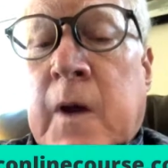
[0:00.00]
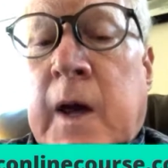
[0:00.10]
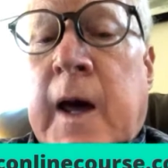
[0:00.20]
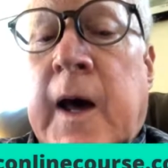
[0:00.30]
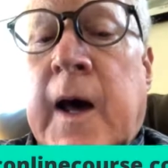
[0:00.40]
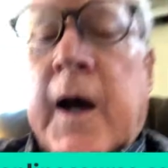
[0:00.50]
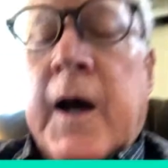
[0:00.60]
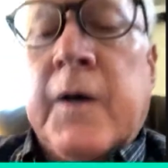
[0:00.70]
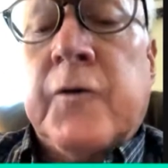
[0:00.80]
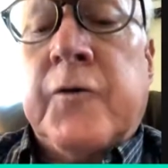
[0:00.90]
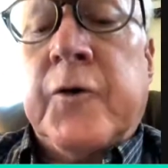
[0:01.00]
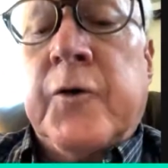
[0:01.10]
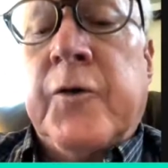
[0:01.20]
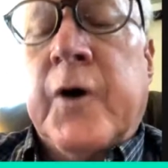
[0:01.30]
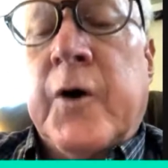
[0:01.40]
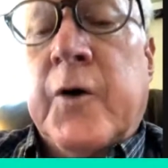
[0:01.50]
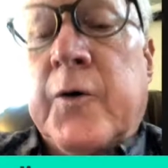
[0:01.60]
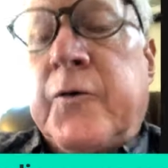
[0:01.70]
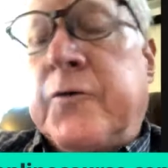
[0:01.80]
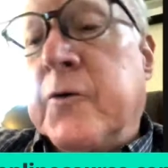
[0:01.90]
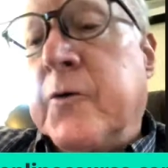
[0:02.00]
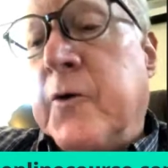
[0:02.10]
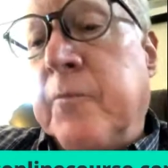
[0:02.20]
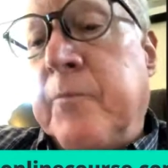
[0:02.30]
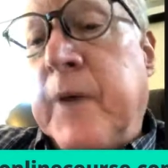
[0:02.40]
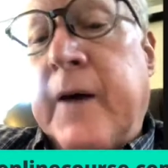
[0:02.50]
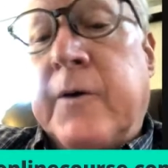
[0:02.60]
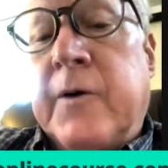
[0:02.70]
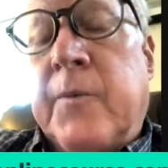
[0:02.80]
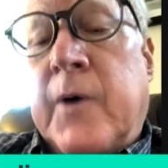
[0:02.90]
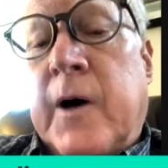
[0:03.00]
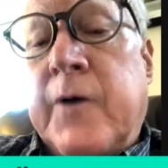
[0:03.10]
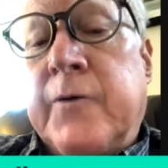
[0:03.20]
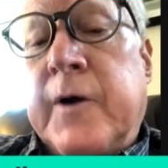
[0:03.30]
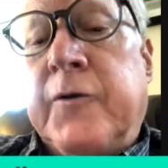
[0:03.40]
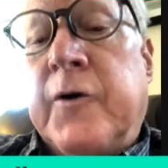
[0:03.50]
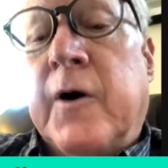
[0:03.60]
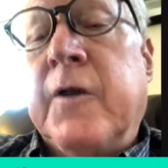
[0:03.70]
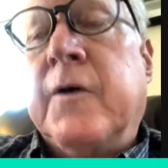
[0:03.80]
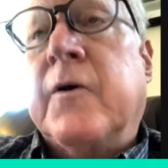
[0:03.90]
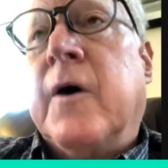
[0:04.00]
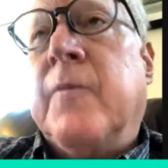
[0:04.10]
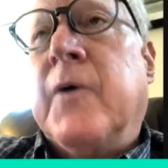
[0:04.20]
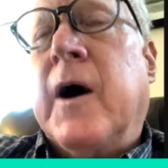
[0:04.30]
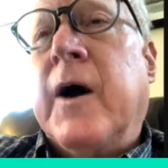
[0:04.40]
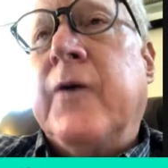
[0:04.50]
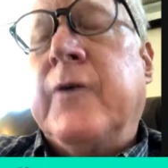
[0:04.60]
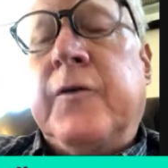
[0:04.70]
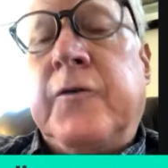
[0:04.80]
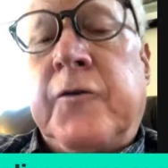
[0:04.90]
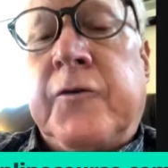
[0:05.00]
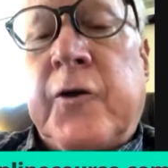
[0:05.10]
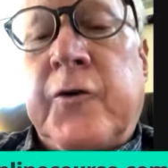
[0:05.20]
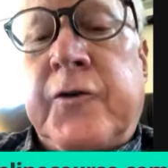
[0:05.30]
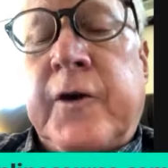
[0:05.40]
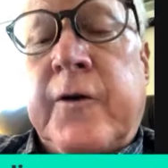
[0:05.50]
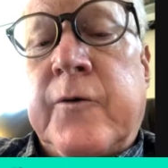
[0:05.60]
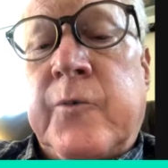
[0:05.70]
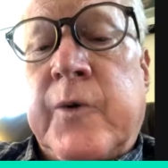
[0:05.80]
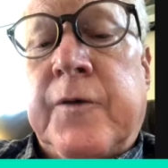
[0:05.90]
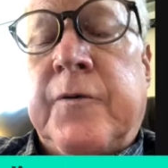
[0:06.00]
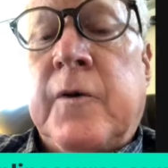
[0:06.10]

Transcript: And so those so-called bad carbohydrates are the carbohydrates associated with